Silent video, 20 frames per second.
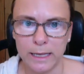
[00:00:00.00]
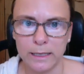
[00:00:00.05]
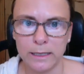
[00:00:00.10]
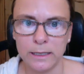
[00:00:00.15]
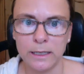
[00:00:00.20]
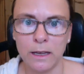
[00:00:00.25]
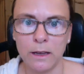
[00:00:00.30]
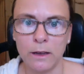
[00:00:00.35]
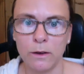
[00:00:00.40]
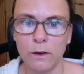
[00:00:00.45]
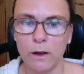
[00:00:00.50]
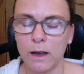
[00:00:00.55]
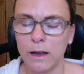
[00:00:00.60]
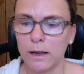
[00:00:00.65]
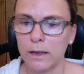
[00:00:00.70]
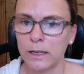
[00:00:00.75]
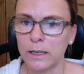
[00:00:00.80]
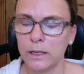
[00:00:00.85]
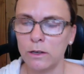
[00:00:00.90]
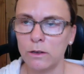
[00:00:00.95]
So
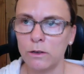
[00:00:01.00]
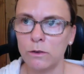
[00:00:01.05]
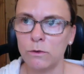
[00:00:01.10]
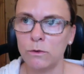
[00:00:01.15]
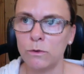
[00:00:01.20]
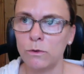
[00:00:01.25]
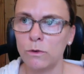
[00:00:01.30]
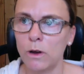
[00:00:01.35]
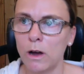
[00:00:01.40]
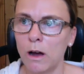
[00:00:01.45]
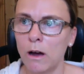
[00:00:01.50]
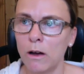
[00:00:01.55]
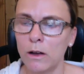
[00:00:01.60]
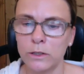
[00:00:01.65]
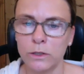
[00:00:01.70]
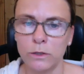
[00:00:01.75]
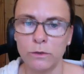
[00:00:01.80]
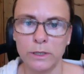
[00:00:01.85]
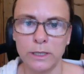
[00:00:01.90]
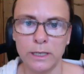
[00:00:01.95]
you
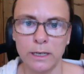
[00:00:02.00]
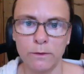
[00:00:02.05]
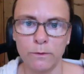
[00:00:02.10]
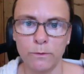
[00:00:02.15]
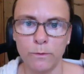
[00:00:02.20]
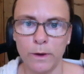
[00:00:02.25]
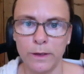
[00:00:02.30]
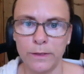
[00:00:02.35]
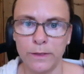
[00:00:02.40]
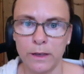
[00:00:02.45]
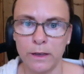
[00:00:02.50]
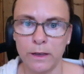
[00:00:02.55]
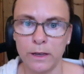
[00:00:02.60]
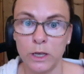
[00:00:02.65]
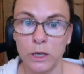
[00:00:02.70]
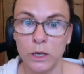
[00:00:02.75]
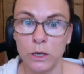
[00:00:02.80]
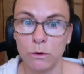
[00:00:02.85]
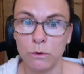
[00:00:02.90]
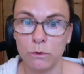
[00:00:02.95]
ask yourself whether
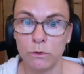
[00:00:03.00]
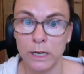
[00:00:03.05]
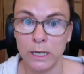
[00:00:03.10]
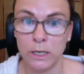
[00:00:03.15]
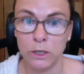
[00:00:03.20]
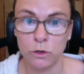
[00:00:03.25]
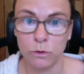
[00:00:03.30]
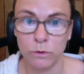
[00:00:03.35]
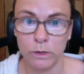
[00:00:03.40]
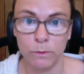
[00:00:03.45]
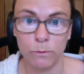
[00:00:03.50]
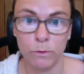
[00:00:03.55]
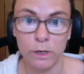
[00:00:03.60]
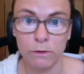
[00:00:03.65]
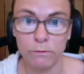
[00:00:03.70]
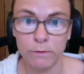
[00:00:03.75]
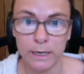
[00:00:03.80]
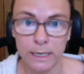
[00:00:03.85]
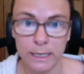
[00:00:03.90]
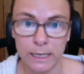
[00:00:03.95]
you're enjoying what you're
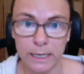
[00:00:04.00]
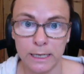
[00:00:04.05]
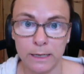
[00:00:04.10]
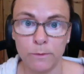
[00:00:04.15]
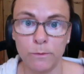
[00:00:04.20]
reading,